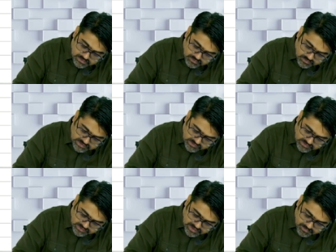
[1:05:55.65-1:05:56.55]
which is
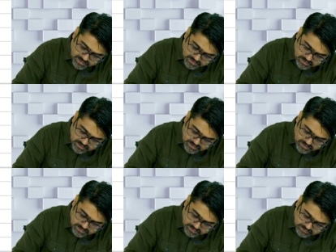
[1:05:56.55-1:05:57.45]
nothing but
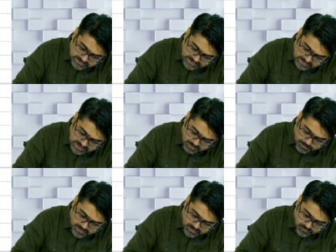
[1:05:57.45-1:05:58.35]
10 lakh
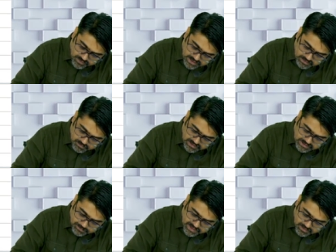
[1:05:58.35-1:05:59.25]
per flat
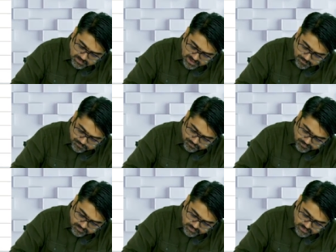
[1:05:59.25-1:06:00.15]
multiplied by
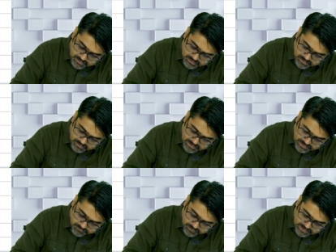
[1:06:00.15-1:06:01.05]
10
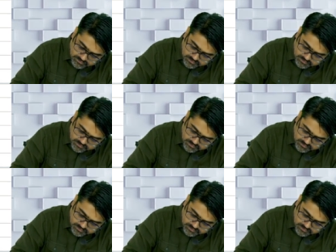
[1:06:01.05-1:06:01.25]
flats,